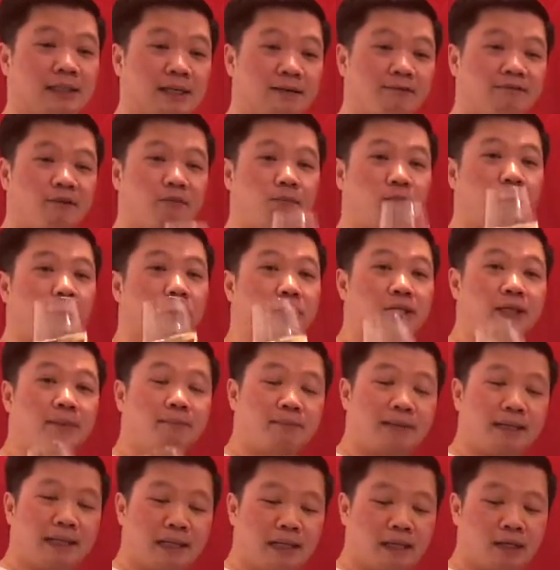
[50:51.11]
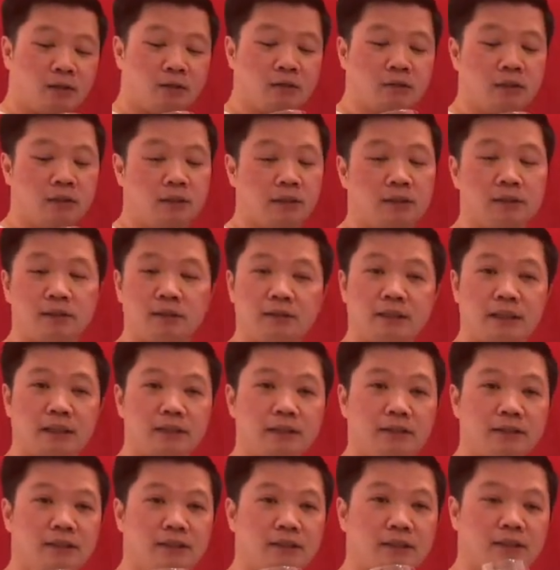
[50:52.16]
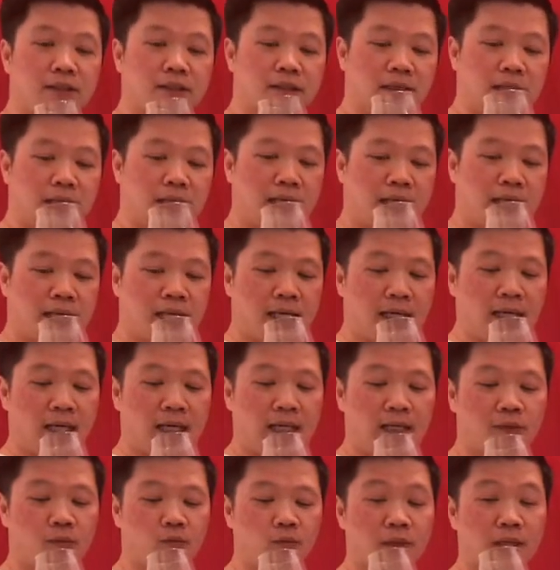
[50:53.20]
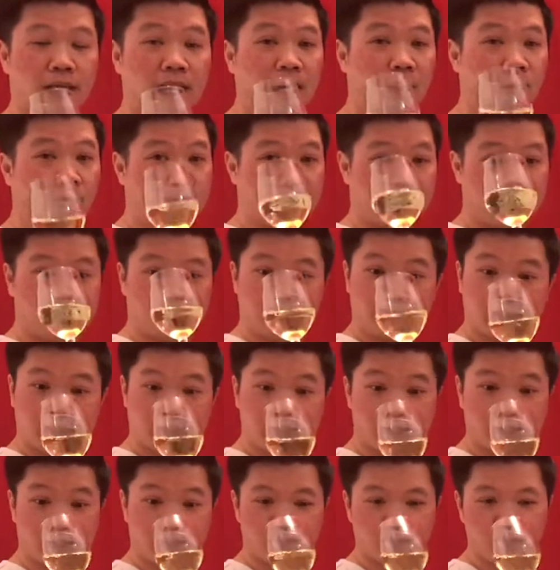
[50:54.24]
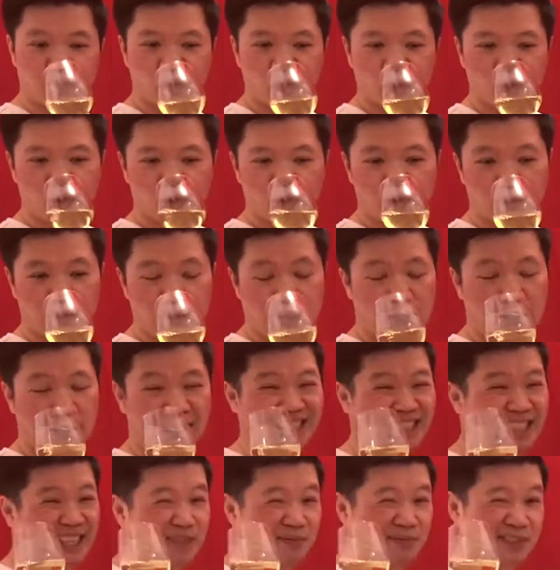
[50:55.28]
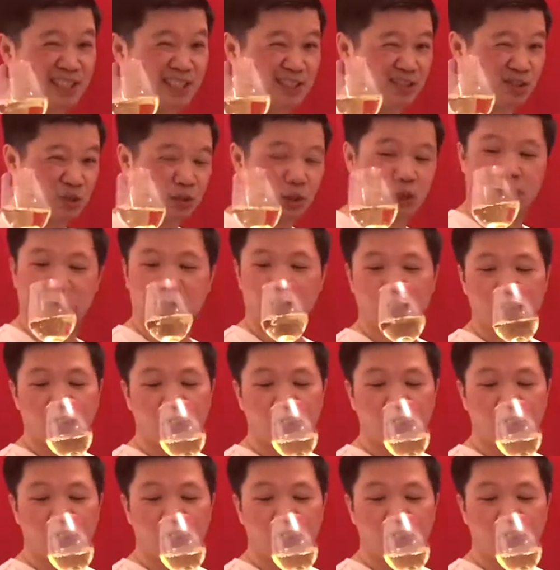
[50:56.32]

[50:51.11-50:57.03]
never put them down and without taking a sip. And I think I'm getting drunk.